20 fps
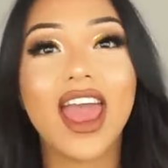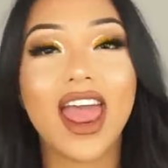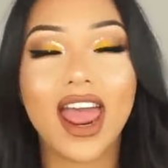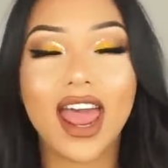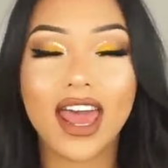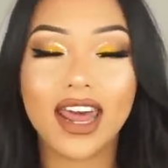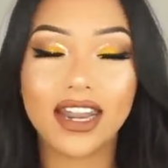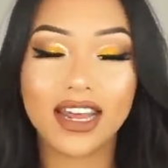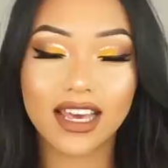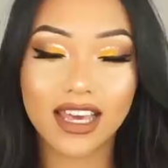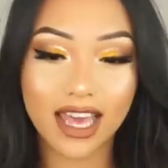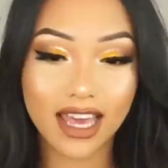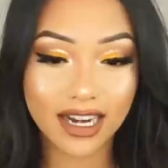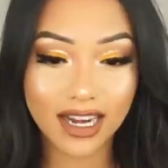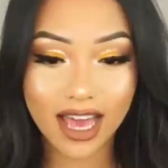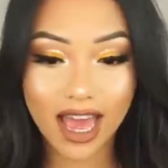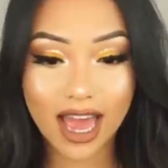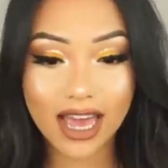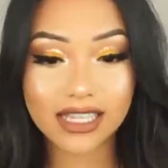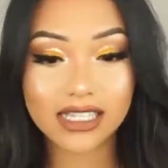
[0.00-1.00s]
And
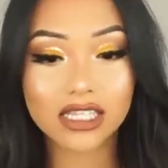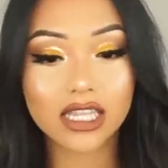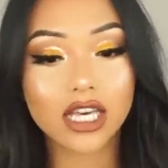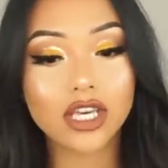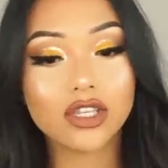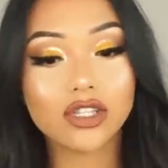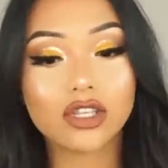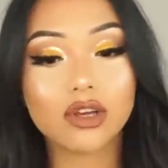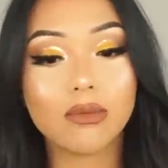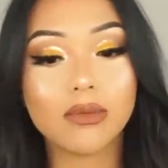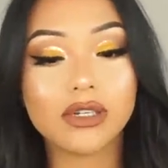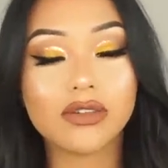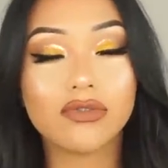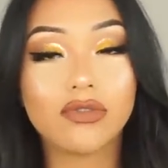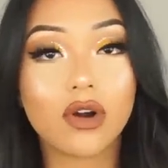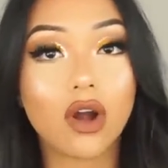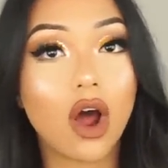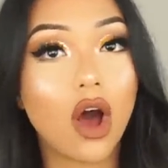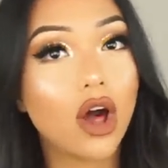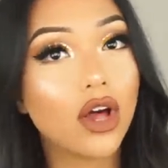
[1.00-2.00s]
again, guys, thank you so much
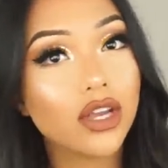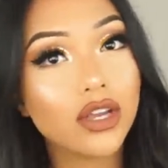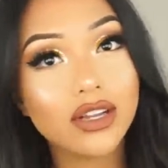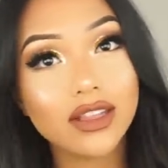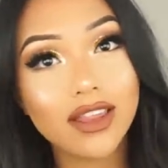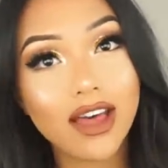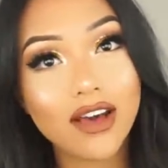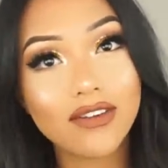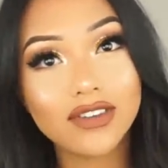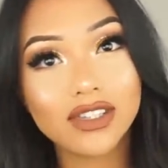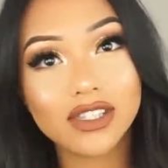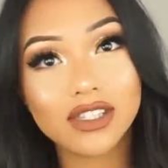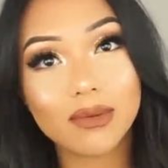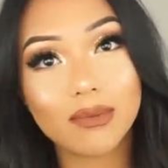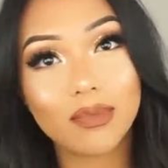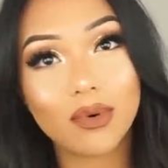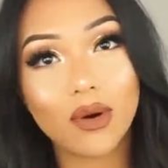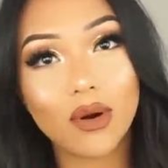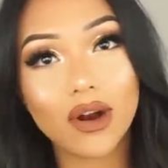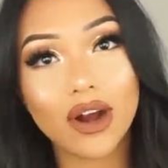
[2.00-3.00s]
for all your love and
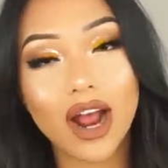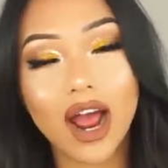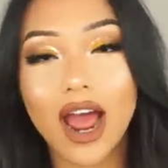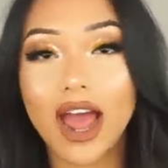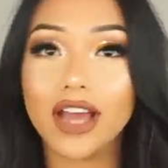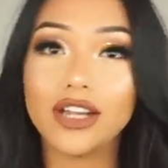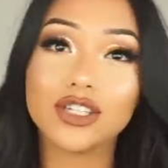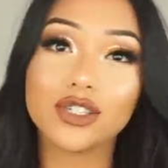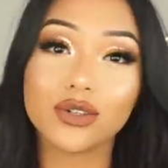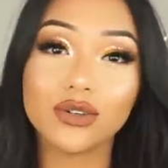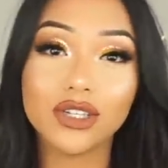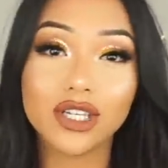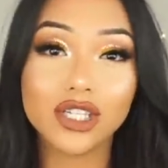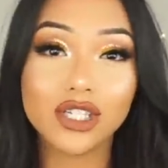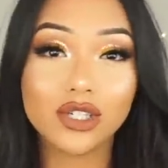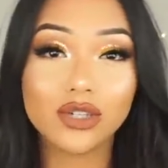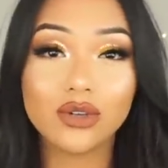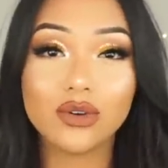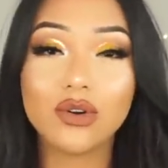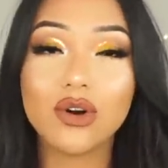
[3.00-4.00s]
support. I
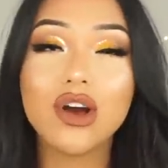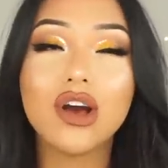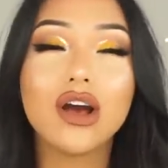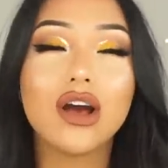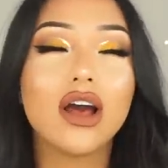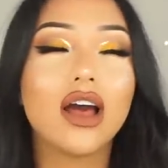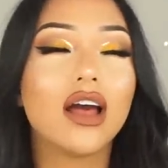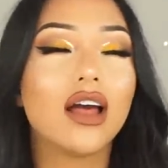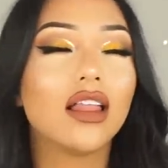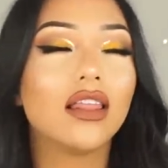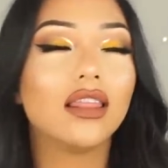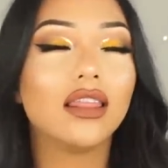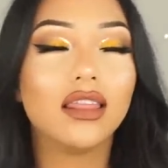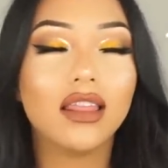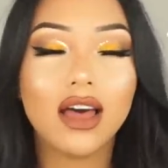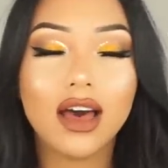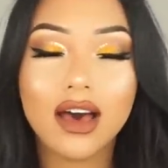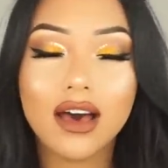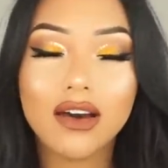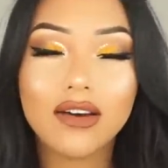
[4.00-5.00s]
truly do
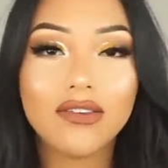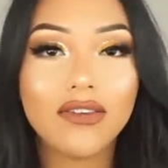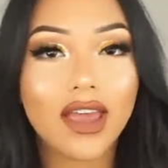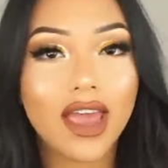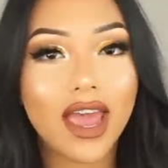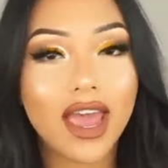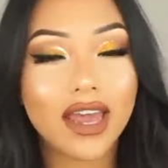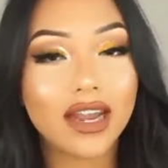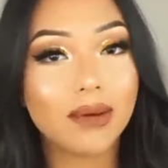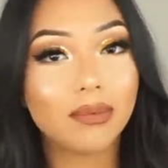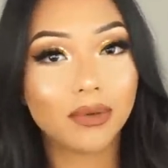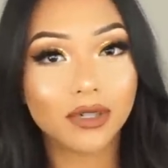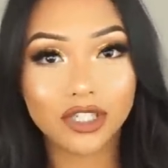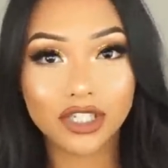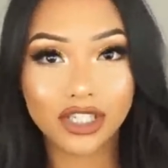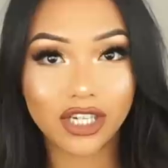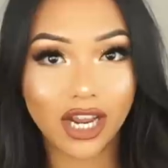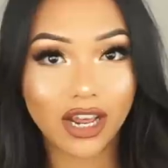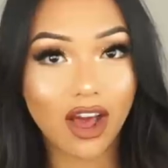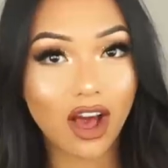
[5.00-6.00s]
love and
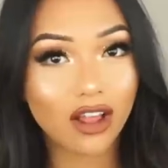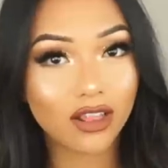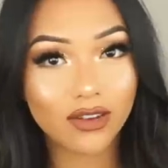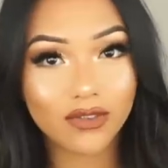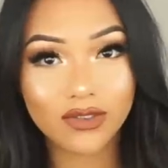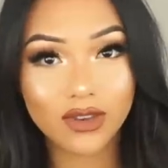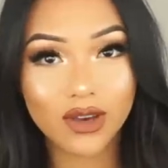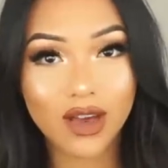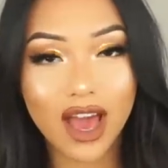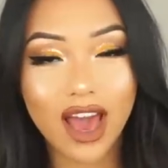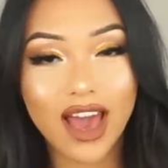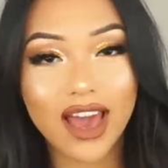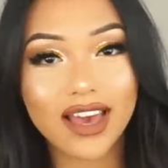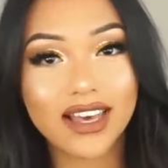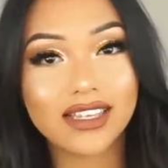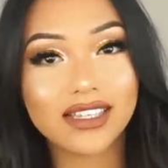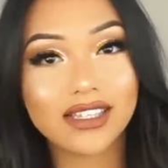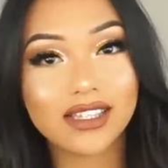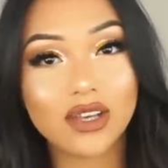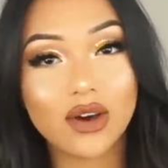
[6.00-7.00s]
appreciate all of you
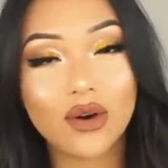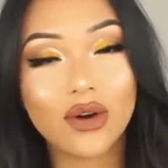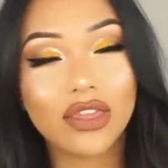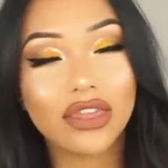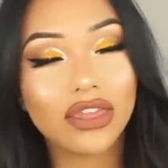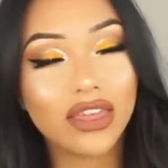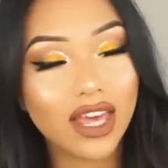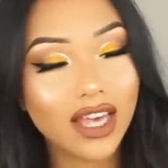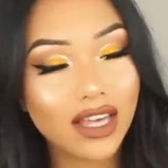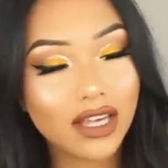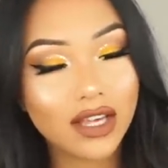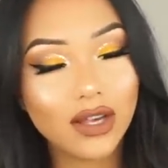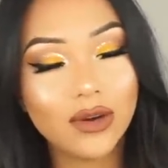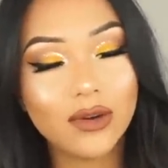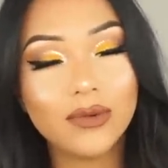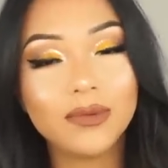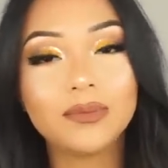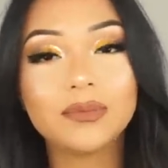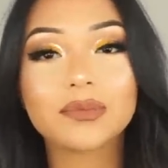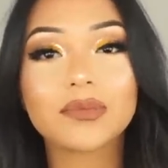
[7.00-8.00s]
guys. So thank
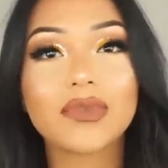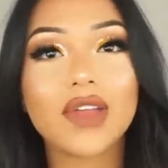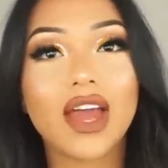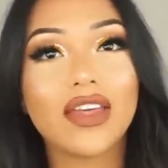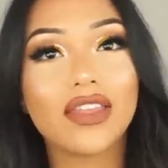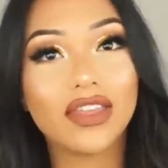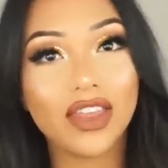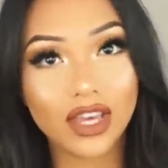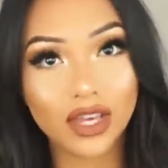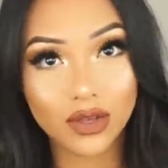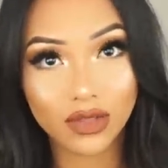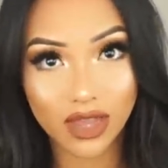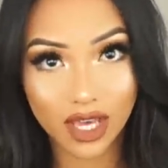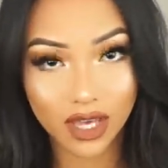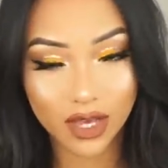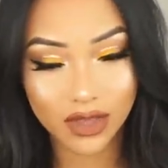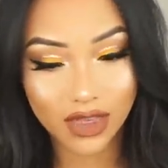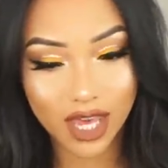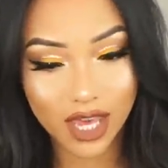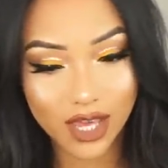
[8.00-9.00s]
you, thank you,
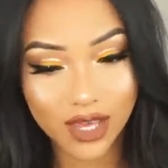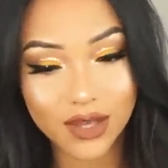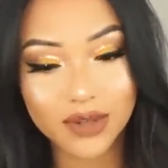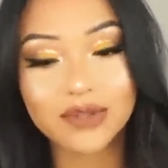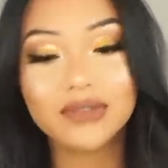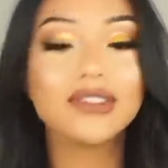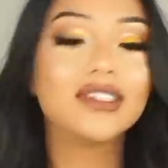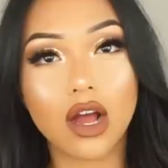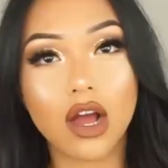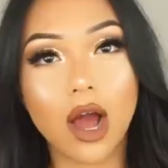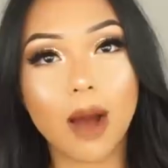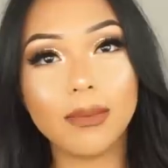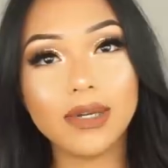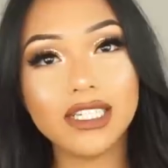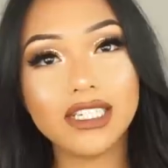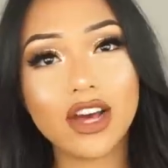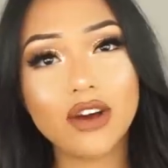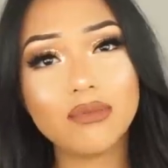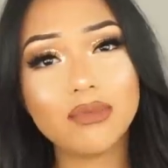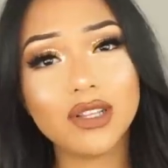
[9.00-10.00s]
thank you, thank you.
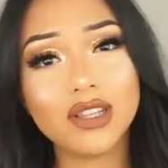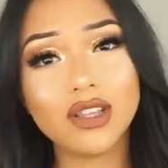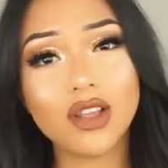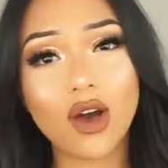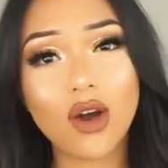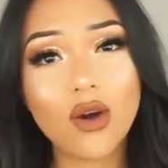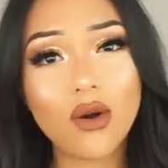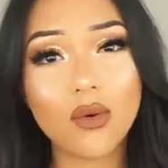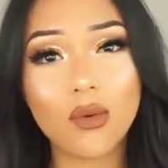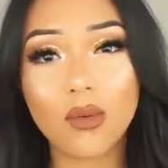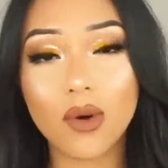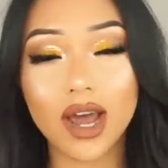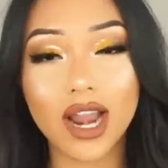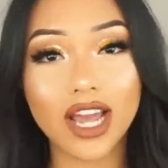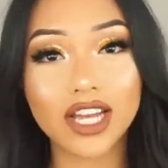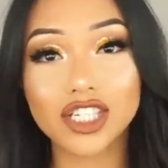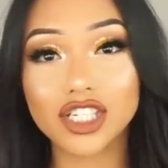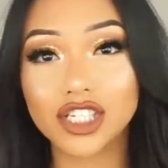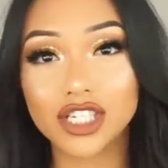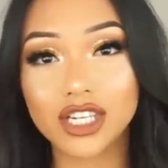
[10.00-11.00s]
Comment down below what
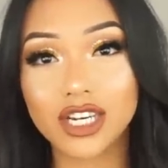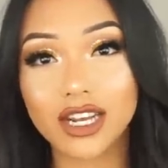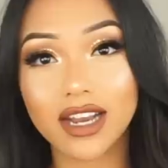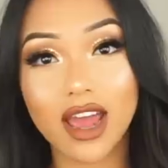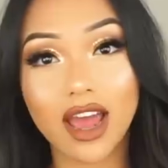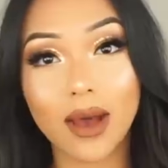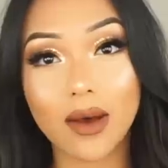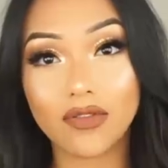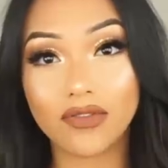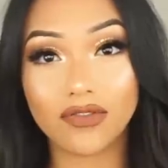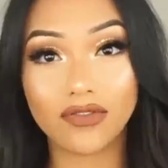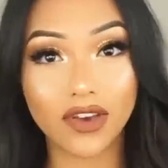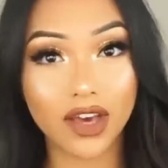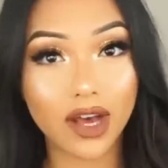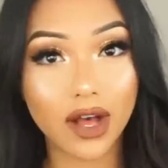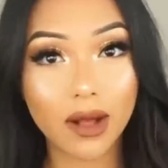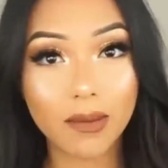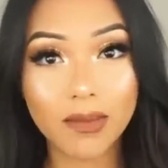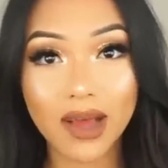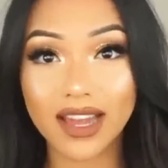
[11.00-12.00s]
I should
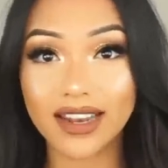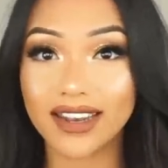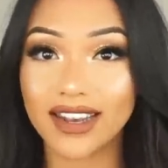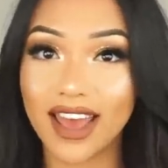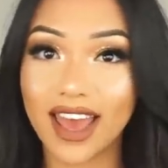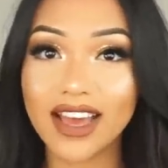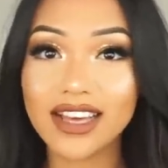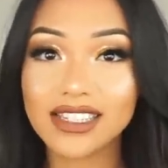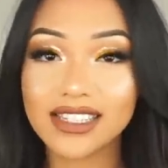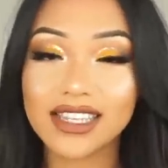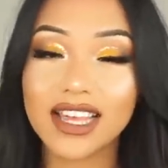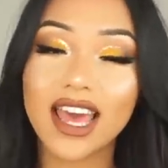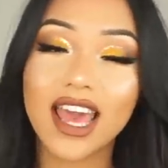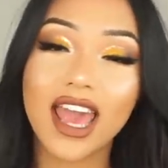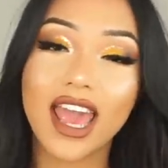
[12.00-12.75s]
film next.